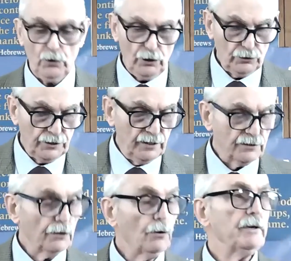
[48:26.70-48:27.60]
world
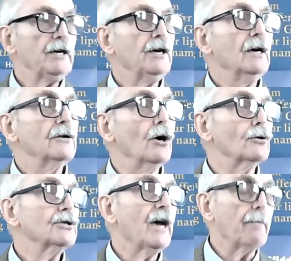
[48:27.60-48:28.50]
there will be no
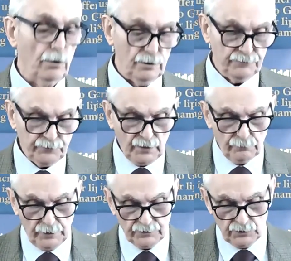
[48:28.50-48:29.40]
temple.
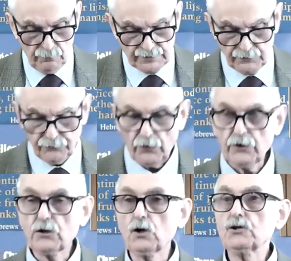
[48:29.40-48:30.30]
It's
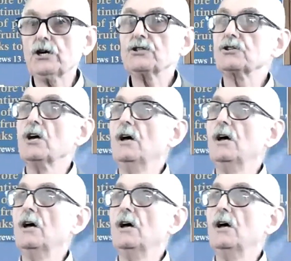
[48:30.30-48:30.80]
metaphorical, just as